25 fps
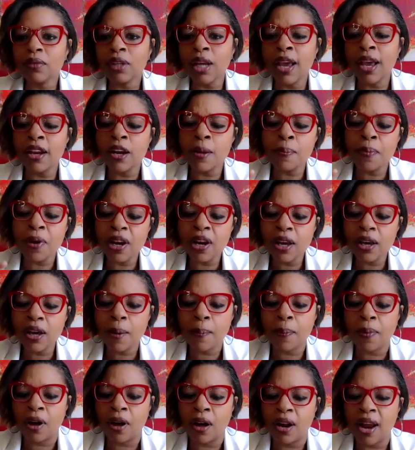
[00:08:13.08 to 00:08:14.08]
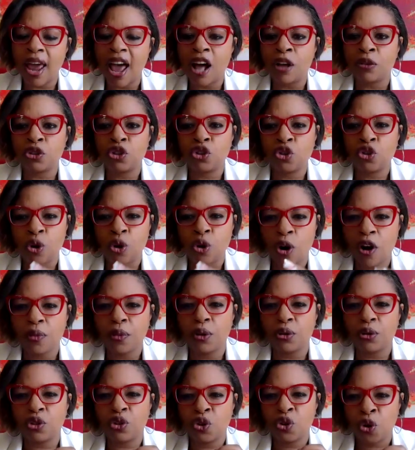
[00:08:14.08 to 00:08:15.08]
And depending upon how strong
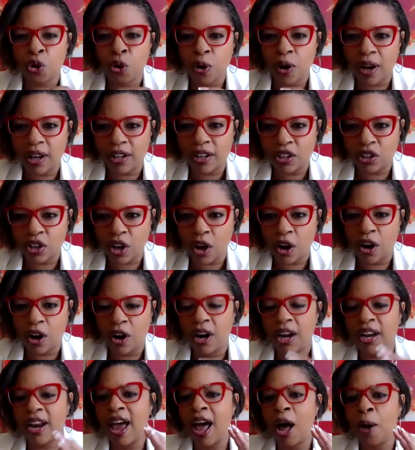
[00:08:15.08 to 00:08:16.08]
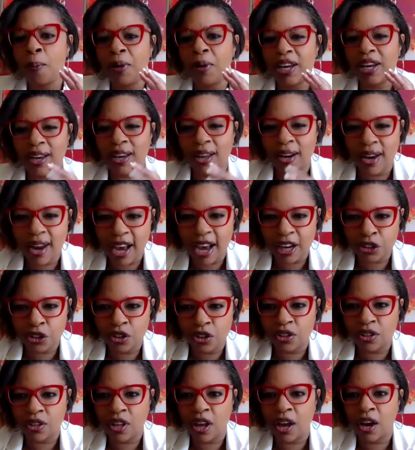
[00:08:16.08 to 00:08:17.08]
those neurons are and how many
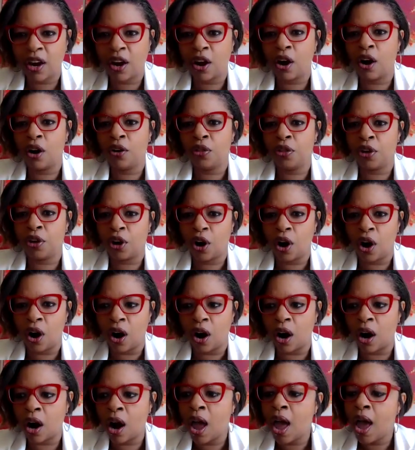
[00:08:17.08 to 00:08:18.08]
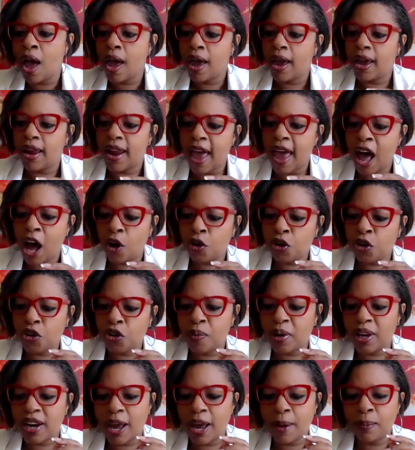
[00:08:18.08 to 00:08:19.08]
connections there are, and how you've
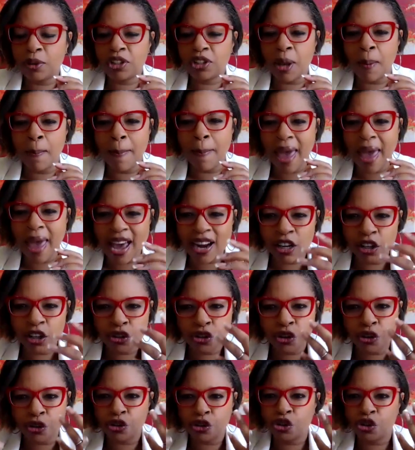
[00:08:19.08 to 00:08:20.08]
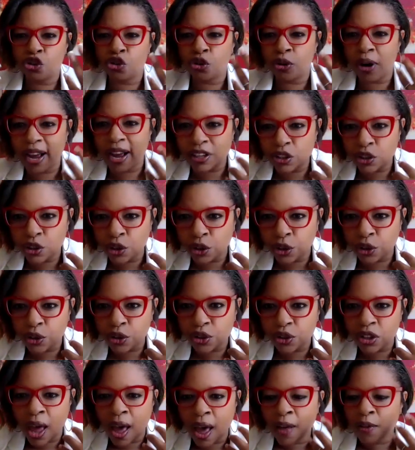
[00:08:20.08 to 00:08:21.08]
been able to manage your
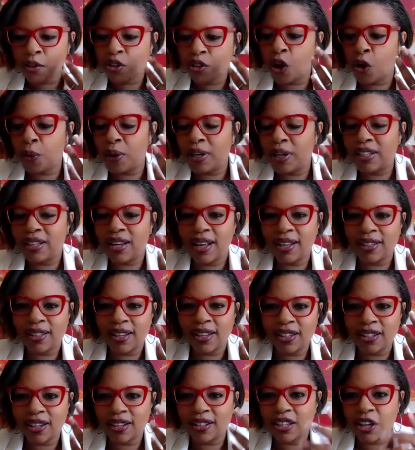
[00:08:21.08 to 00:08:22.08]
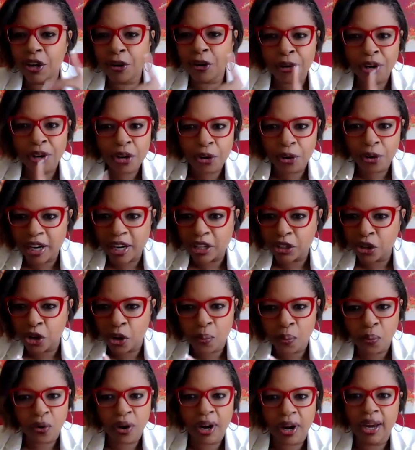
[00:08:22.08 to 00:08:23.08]
stressors so it doesn't deteriorate your
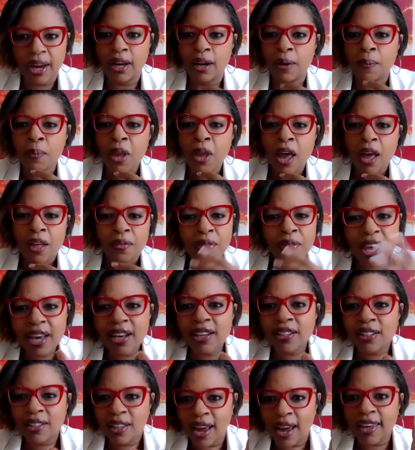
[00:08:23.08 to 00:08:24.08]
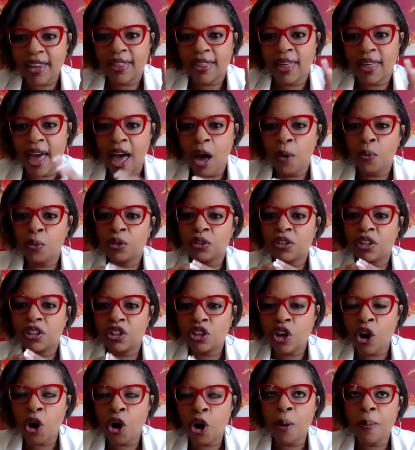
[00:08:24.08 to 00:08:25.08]
brain, things like that will
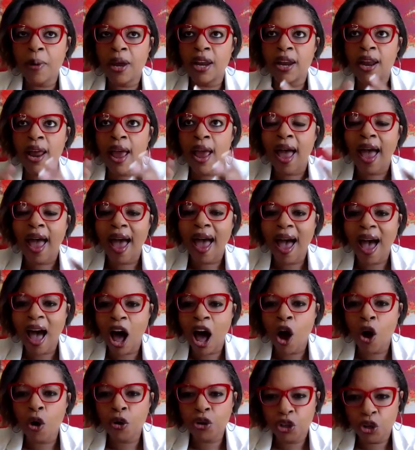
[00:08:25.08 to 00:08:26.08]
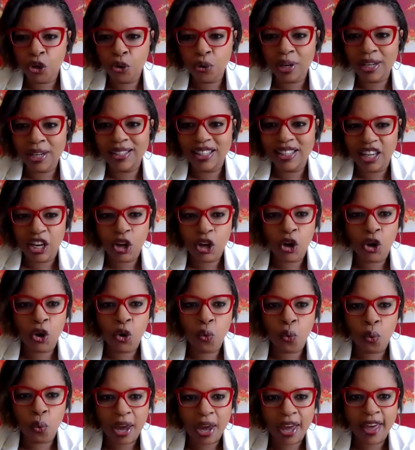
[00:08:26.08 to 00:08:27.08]
determine how you can
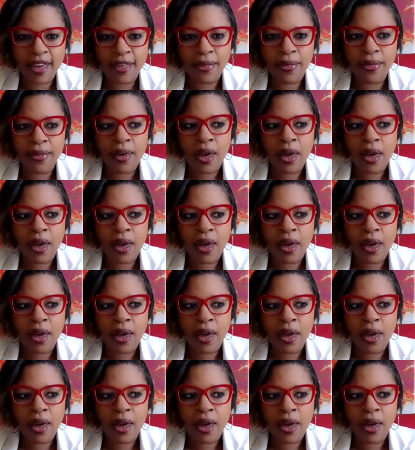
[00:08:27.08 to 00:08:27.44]
deal with